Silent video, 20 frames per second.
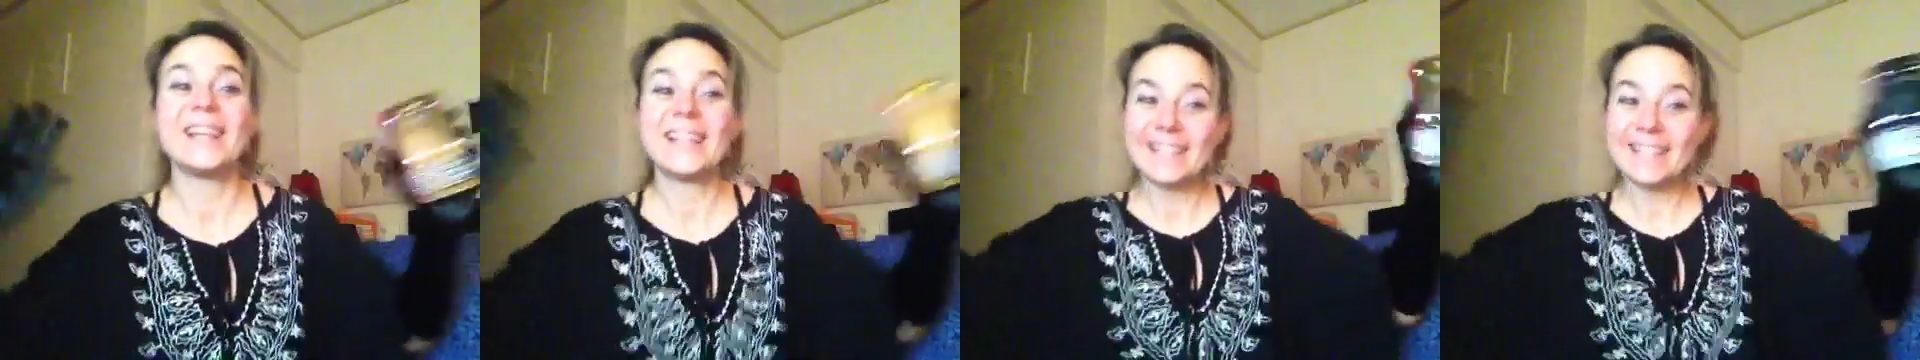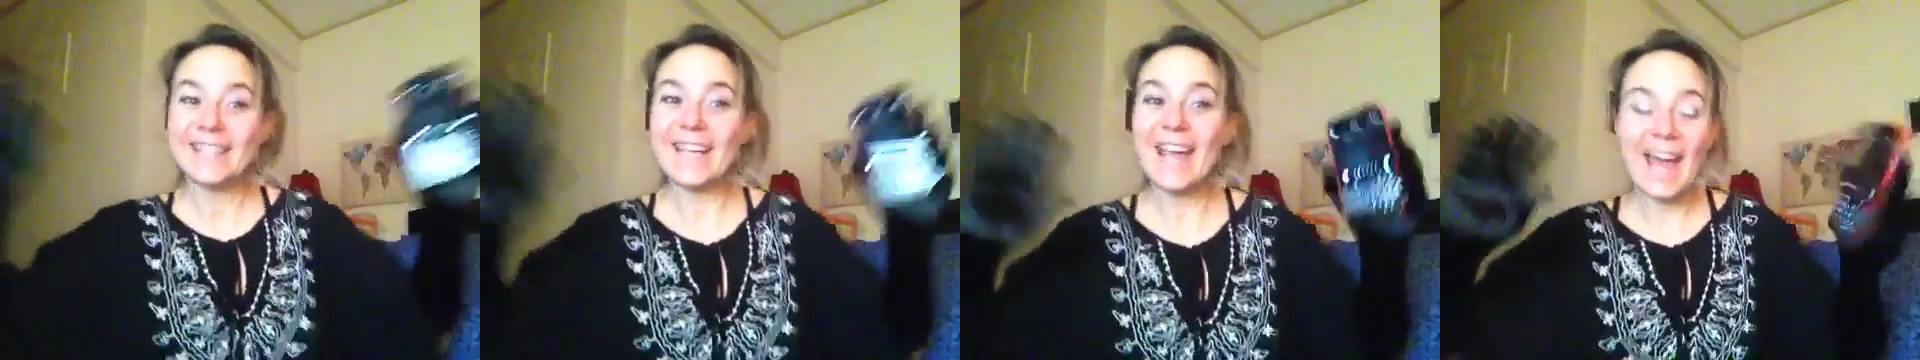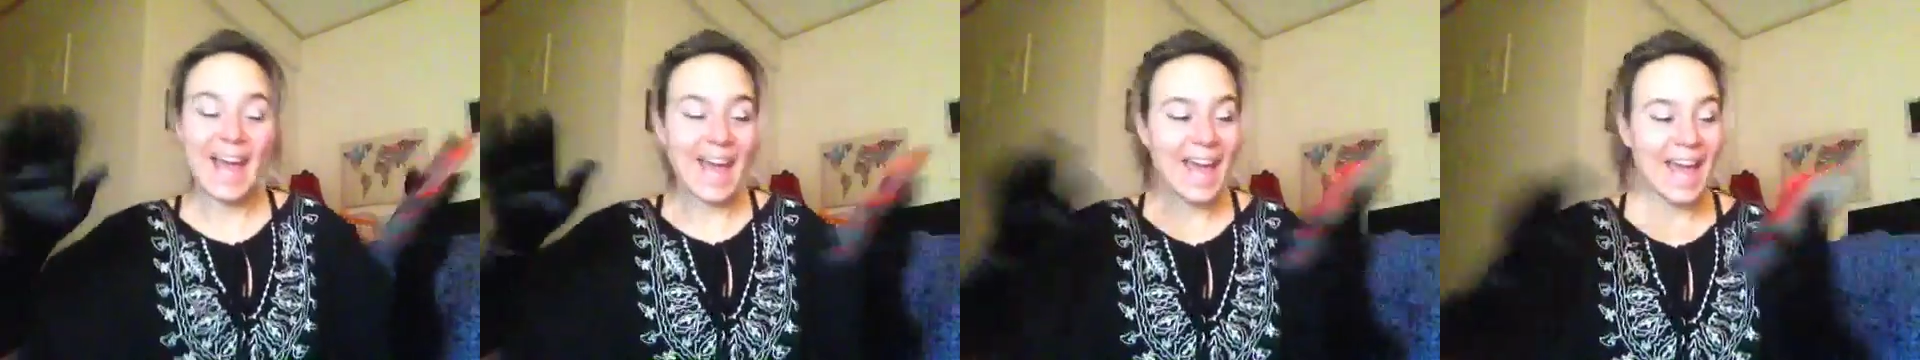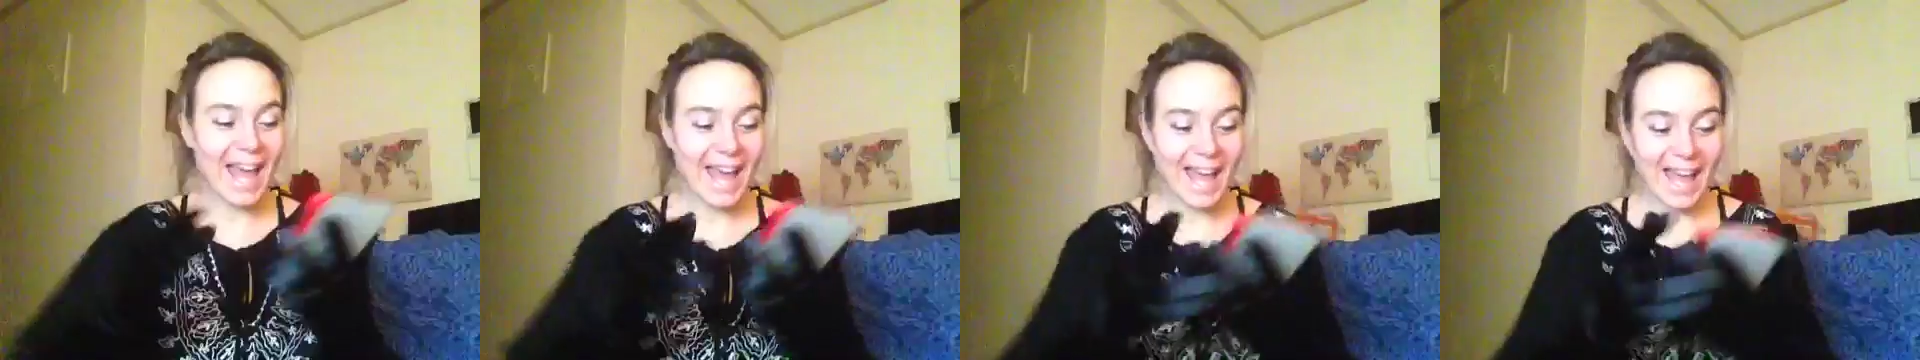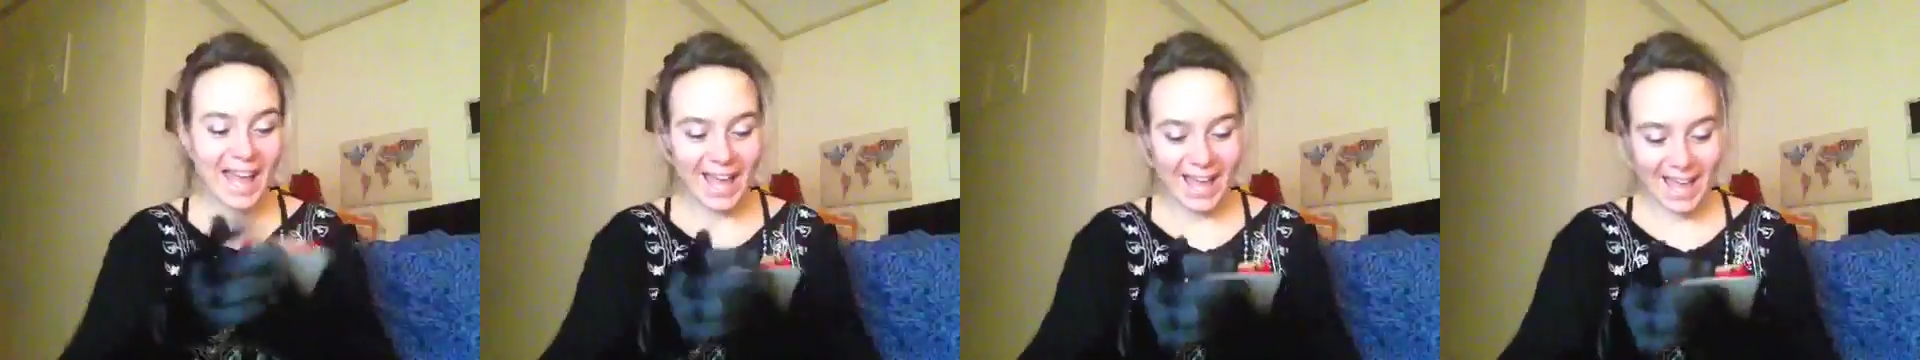
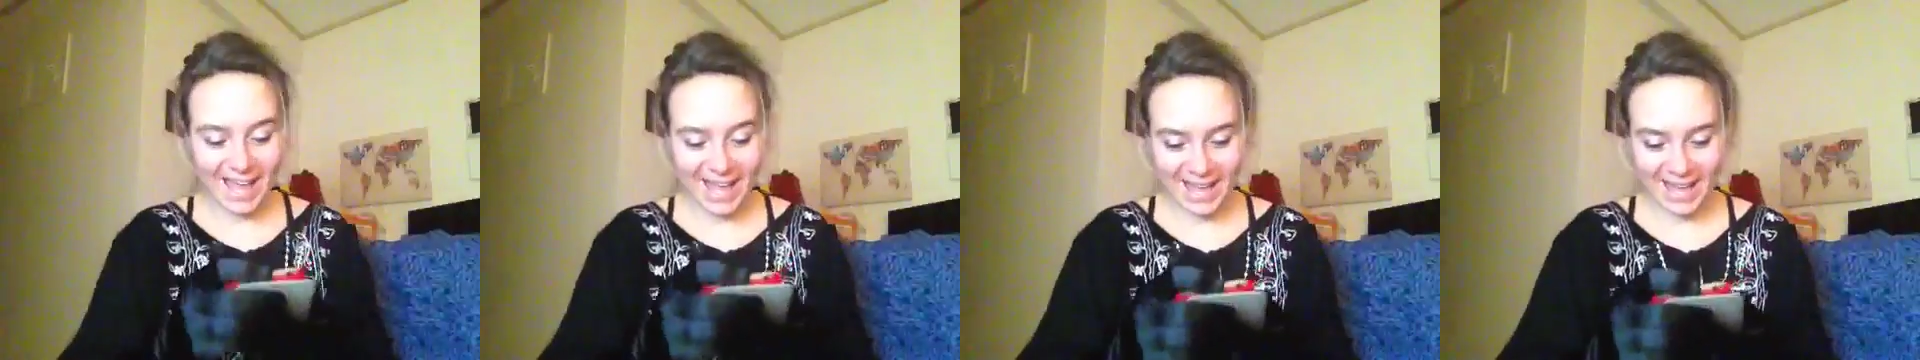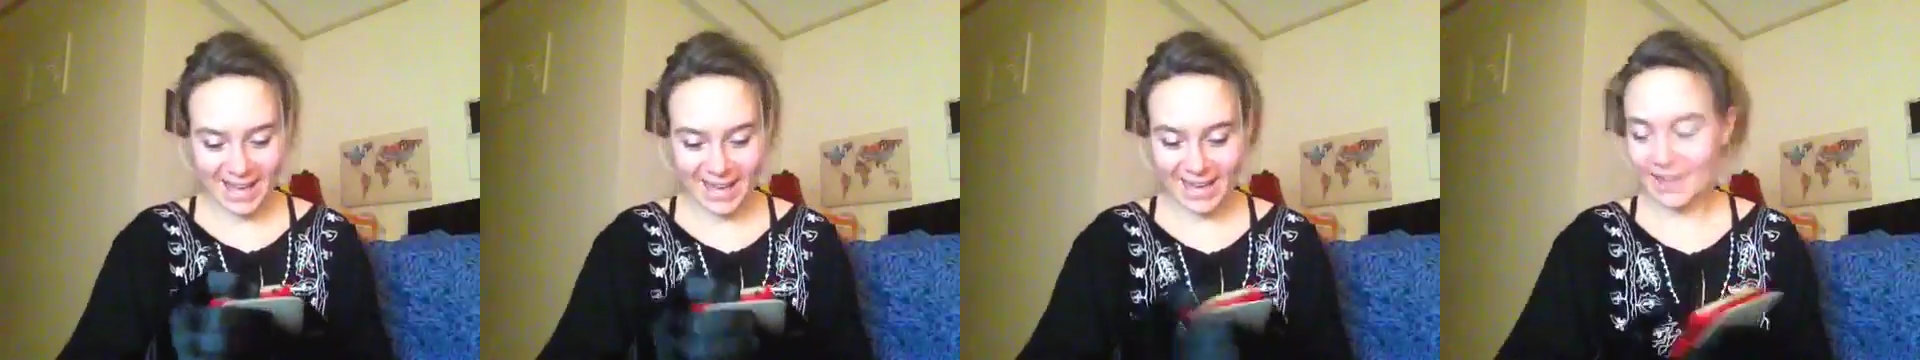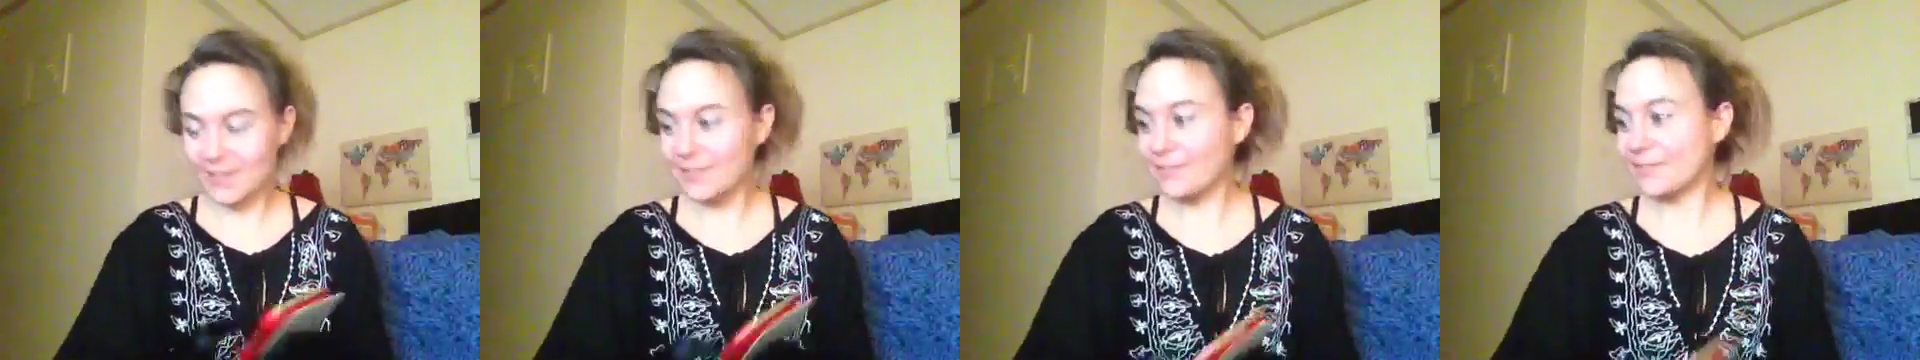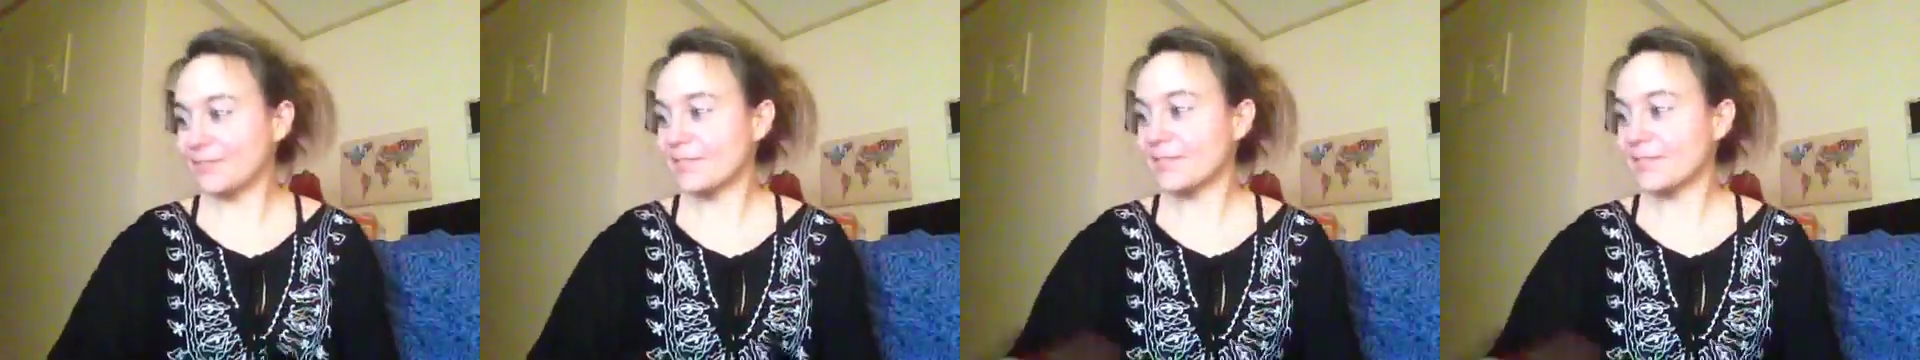Yay!